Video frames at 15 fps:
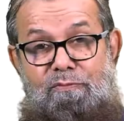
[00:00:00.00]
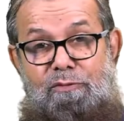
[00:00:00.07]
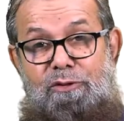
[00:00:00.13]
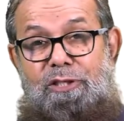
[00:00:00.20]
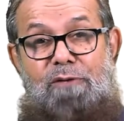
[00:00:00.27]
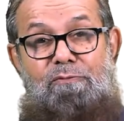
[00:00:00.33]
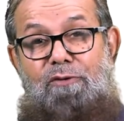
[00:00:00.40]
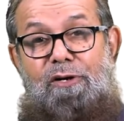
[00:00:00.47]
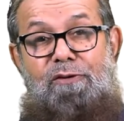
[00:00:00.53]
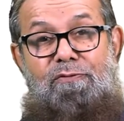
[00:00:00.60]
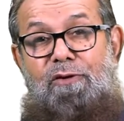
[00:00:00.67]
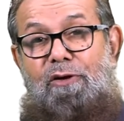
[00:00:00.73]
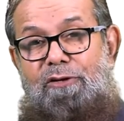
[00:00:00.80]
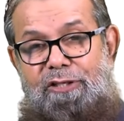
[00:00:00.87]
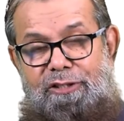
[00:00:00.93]
Muslim world
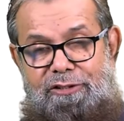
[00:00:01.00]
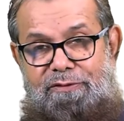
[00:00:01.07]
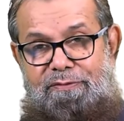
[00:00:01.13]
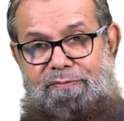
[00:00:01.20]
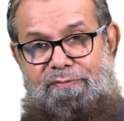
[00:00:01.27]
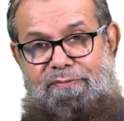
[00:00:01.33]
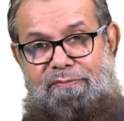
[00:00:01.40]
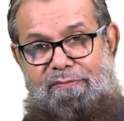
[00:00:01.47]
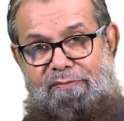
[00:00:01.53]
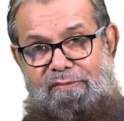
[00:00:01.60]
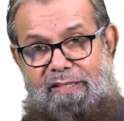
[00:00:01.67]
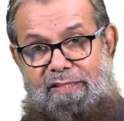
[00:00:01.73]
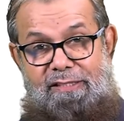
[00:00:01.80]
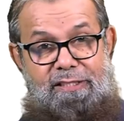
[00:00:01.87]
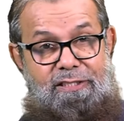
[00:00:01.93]
flourished.
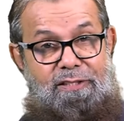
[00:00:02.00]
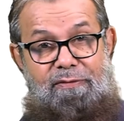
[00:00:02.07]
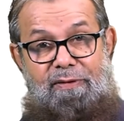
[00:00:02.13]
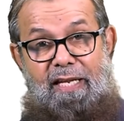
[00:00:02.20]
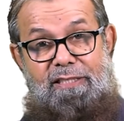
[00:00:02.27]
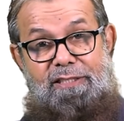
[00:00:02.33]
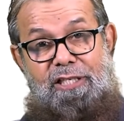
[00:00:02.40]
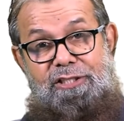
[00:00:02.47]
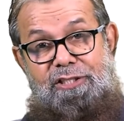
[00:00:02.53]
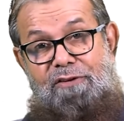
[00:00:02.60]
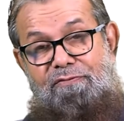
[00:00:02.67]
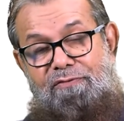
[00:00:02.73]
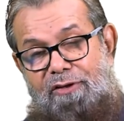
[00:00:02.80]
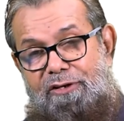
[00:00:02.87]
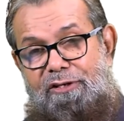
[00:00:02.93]
The civilization
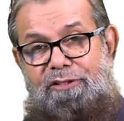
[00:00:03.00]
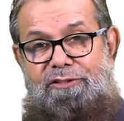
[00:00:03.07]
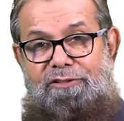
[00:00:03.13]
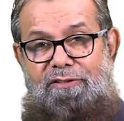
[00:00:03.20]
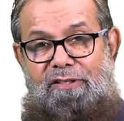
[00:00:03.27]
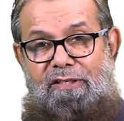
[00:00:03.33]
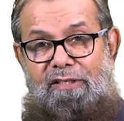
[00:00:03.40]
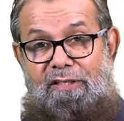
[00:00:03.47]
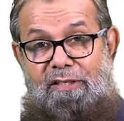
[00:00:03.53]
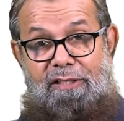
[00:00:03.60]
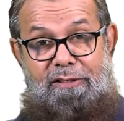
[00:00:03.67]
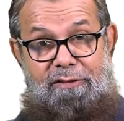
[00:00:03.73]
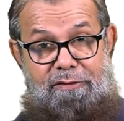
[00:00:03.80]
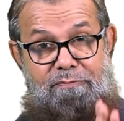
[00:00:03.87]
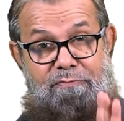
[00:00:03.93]
flourished
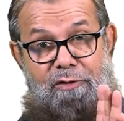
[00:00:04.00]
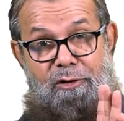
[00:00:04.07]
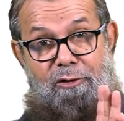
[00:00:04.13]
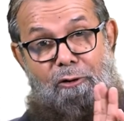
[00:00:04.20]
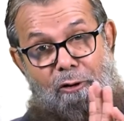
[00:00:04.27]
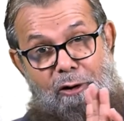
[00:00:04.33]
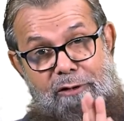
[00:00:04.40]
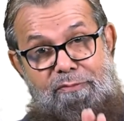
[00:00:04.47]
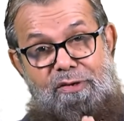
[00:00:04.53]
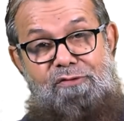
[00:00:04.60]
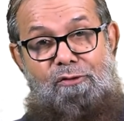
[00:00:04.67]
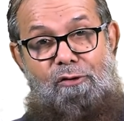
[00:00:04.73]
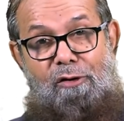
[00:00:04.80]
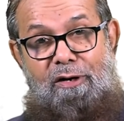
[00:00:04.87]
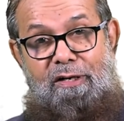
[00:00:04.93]
long
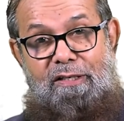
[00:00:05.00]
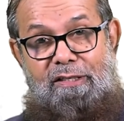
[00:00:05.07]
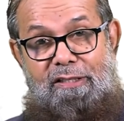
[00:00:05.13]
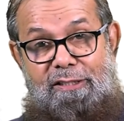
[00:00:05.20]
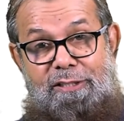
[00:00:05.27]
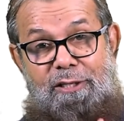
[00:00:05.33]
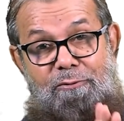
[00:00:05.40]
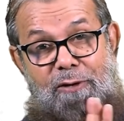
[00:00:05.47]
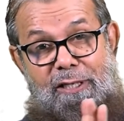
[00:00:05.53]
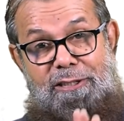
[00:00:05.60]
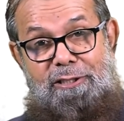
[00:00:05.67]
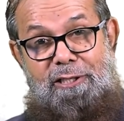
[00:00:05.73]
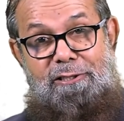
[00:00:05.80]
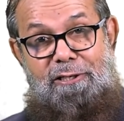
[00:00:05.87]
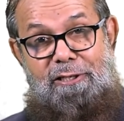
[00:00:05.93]
before the
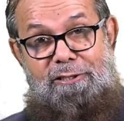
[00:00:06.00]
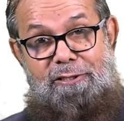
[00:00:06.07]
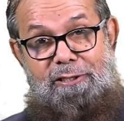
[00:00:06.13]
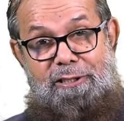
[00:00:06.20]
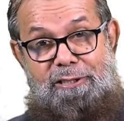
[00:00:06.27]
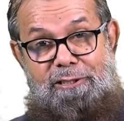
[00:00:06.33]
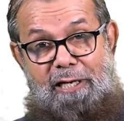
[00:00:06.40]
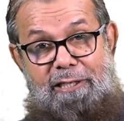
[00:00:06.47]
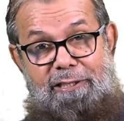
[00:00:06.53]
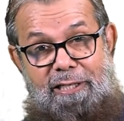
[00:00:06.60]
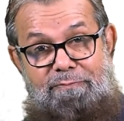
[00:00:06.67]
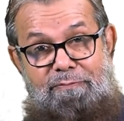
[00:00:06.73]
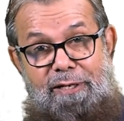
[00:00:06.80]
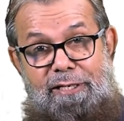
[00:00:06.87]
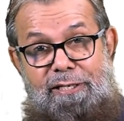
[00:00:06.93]
western countries
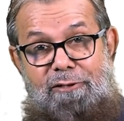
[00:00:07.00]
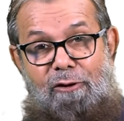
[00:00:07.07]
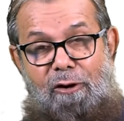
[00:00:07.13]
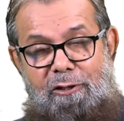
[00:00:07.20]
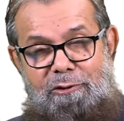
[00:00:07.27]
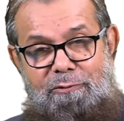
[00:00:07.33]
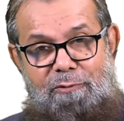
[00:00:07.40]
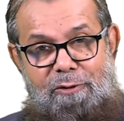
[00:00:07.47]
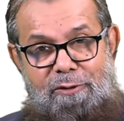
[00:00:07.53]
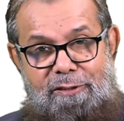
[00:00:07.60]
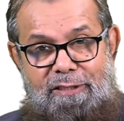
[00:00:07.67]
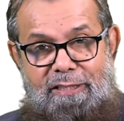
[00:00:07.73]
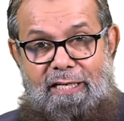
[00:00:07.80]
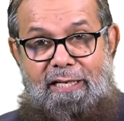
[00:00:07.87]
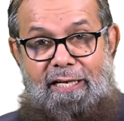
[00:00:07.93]
started building oxford
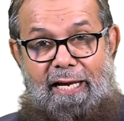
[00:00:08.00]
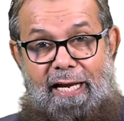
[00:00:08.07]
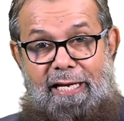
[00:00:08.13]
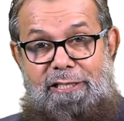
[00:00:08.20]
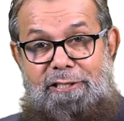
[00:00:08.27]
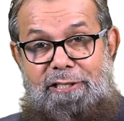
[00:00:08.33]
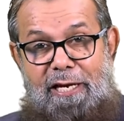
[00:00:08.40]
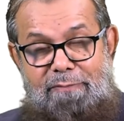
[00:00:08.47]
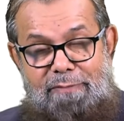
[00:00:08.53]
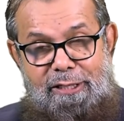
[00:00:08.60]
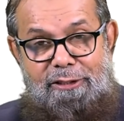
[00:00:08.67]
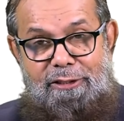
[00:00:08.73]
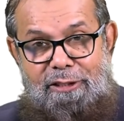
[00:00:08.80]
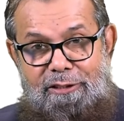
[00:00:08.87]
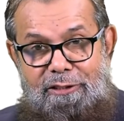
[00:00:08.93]
and
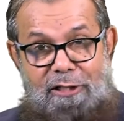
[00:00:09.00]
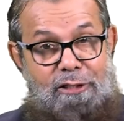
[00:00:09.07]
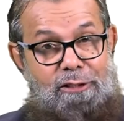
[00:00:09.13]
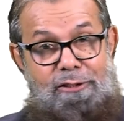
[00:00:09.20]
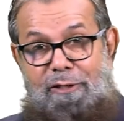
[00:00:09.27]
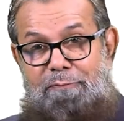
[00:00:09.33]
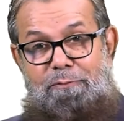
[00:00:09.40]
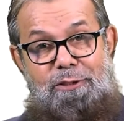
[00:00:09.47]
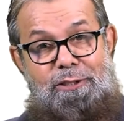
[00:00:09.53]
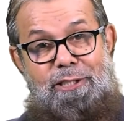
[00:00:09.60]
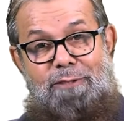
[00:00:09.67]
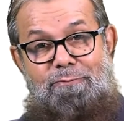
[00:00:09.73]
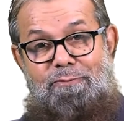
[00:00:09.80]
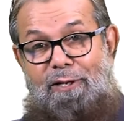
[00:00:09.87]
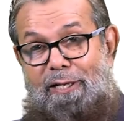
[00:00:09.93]
cambridges the
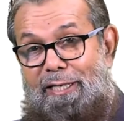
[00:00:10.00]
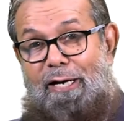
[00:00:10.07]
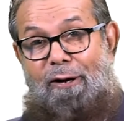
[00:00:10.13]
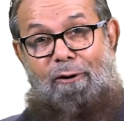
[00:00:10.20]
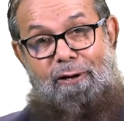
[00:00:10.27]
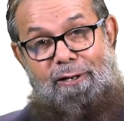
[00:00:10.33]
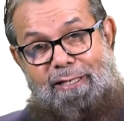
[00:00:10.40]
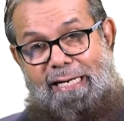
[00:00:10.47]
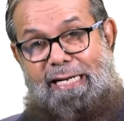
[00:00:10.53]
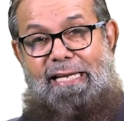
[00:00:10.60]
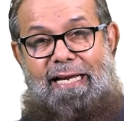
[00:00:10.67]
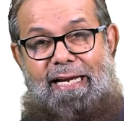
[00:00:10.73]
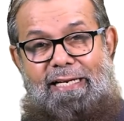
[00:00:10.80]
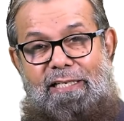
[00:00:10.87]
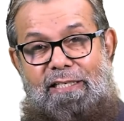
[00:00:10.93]
muslim world already
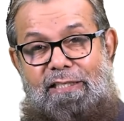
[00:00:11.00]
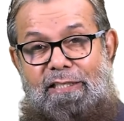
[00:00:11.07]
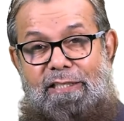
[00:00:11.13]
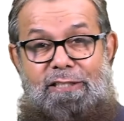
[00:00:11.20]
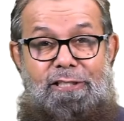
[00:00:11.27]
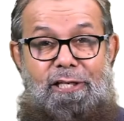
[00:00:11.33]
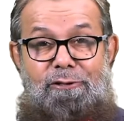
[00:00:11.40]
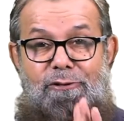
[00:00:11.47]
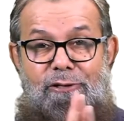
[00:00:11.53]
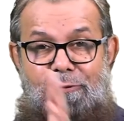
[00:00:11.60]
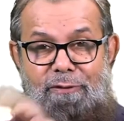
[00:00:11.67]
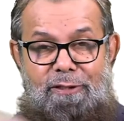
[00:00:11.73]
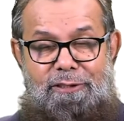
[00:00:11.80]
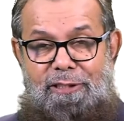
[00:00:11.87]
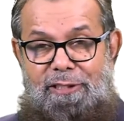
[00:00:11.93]
had their
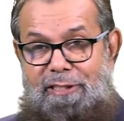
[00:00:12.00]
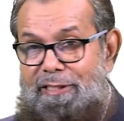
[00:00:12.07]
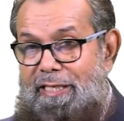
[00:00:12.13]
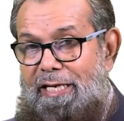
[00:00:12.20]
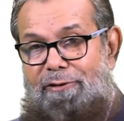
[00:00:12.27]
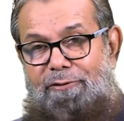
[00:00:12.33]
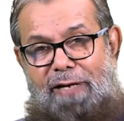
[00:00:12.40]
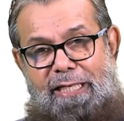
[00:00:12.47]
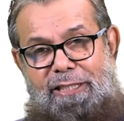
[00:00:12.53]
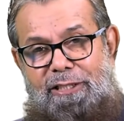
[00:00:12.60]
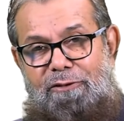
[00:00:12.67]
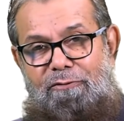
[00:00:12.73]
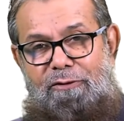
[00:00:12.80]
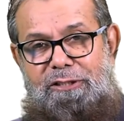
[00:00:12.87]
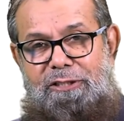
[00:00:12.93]
universities and
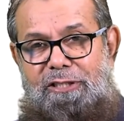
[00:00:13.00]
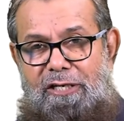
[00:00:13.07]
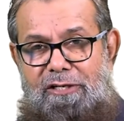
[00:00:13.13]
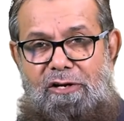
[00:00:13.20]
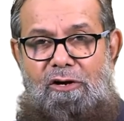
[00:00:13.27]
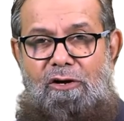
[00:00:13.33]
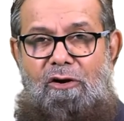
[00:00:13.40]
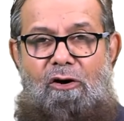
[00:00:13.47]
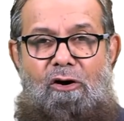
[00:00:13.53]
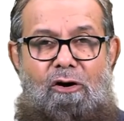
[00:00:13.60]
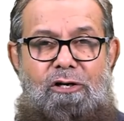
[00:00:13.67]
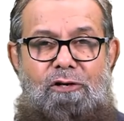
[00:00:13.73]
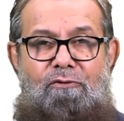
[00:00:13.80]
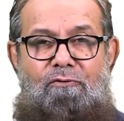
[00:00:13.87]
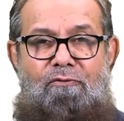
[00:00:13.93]
writing was done
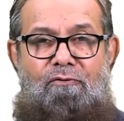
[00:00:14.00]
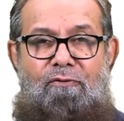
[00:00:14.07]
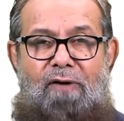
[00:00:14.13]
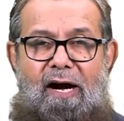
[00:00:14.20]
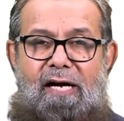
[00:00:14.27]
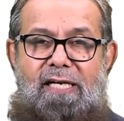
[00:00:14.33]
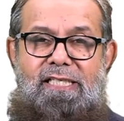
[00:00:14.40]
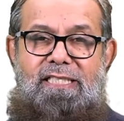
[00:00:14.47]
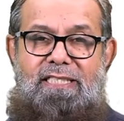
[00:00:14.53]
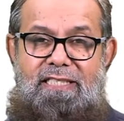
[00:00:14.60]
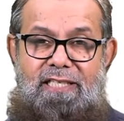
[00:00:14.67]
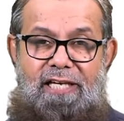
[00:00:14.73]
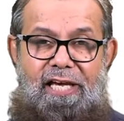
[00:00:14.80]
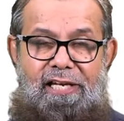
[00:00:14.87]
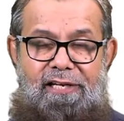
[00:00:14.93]
on a wide
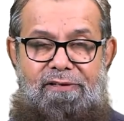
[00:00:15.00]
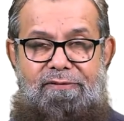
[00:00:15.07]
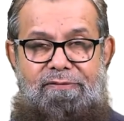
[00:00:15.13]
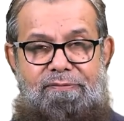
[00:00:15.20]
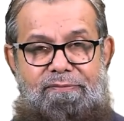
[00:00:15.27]
scale